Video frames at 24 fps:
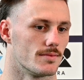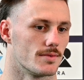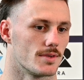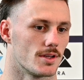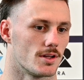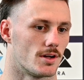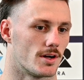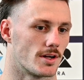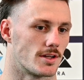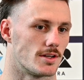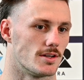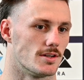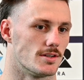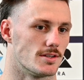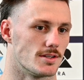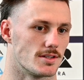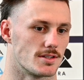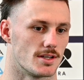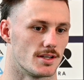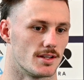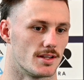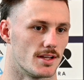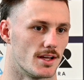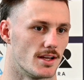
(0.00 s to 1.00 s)
Like you just
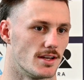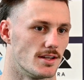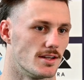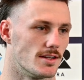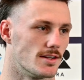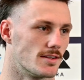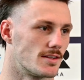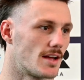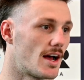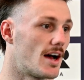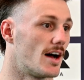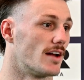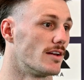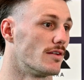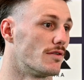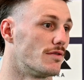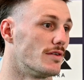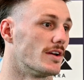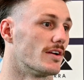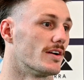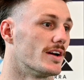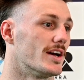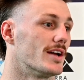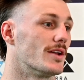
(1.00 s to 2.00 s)
said then, it's hard to
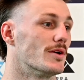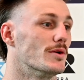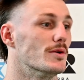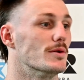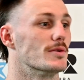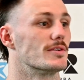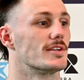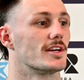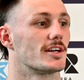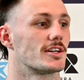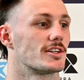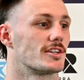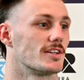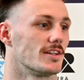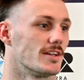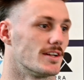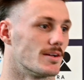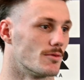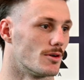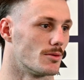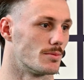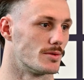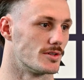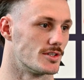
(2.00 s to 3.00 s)
figure out who's actually in
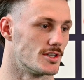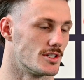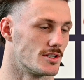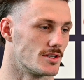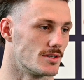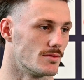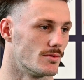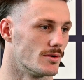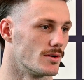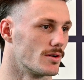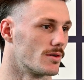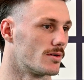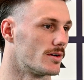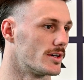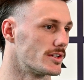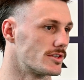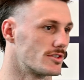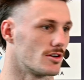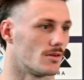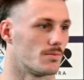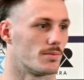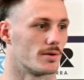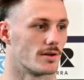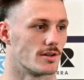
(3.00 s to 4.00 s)
what position. We're always
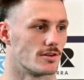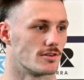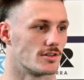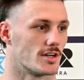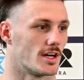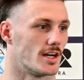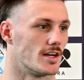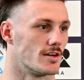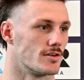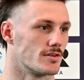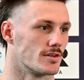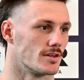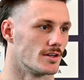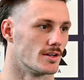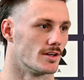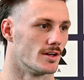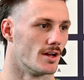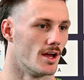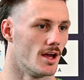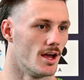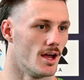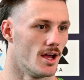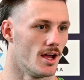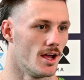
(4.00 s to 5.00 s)
chopping and changing,
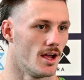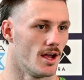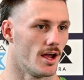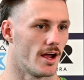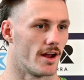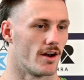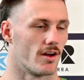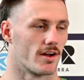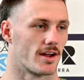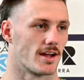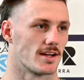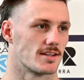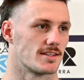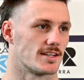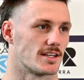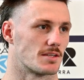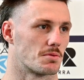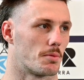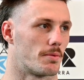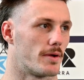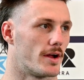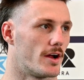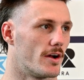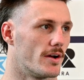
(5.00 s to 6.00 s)
and I guess that's
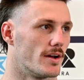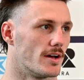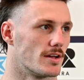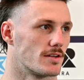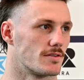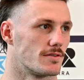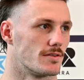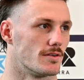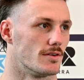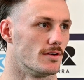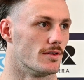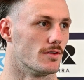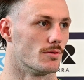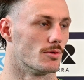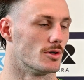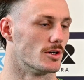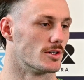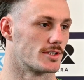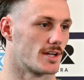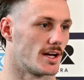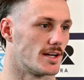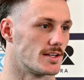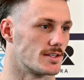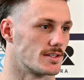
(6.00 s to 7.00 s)
preparing us for the
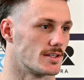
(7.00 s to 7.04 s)
worst case